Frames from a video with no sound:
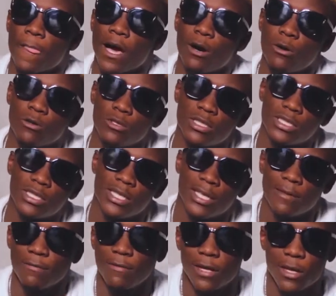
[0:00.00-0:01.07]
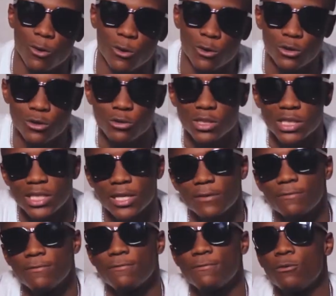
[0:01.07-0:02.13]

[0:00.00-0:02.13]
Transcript: I was given on to Chef,